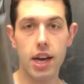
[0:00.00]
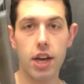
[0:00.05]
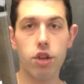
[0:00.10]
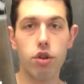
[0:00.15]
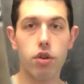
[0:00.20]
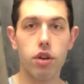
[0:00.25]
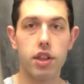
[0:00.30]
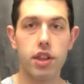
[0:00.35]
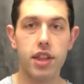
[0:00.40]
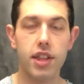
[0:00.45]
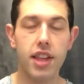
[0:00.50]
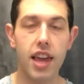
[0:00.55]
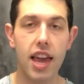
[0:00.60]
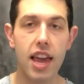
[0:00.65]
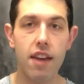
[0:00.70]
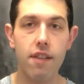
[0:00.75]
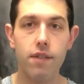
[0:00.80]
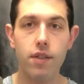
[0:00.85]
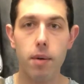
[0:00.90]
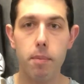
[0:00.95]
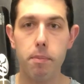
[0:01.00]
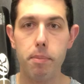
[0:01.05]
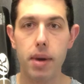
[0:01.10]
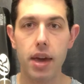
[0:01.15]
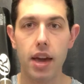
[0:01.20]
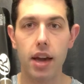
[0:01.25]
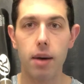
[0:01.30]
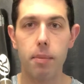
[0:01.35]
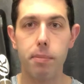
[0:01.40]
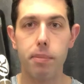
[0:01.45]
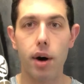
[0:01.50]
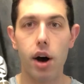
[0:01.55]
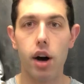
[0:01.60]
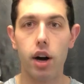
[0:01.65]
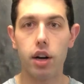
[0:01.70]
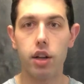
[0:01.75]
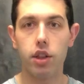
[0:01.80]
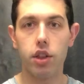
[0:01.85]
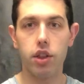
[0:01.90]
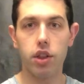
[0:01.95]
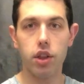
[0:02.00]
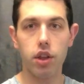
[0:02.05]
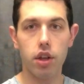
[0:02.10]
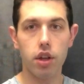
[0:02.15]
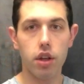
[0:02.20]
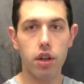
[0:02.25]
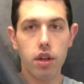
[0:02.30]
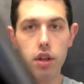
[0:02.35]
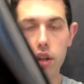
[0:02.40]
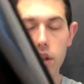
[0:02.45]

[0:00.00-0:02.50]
and you could save big bucks.